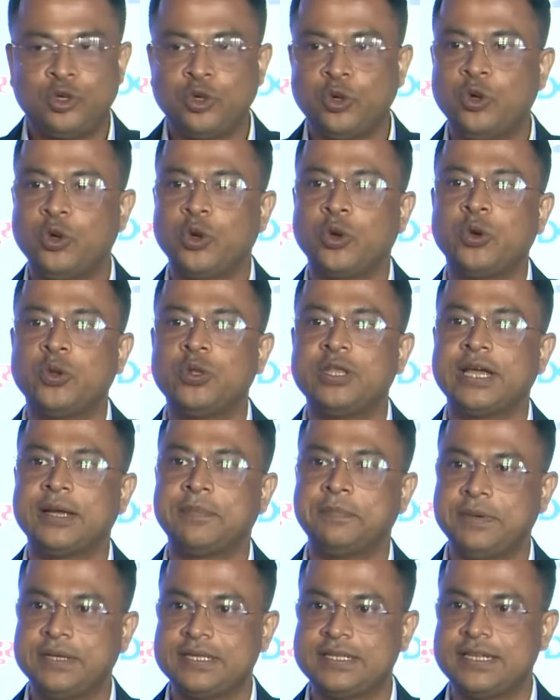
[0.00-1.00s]
to grow
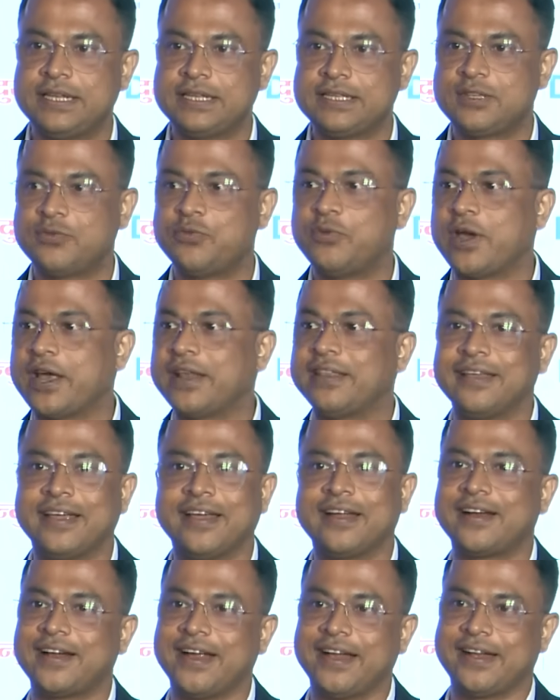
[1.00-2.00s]
their business where
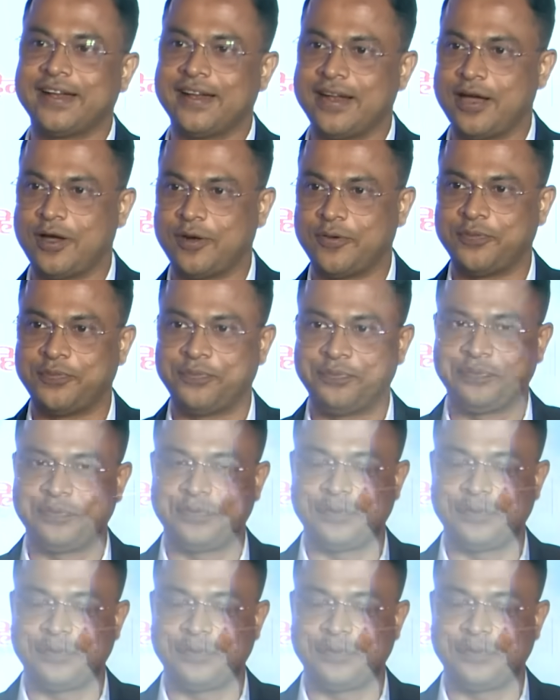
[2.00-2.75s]
they are right now.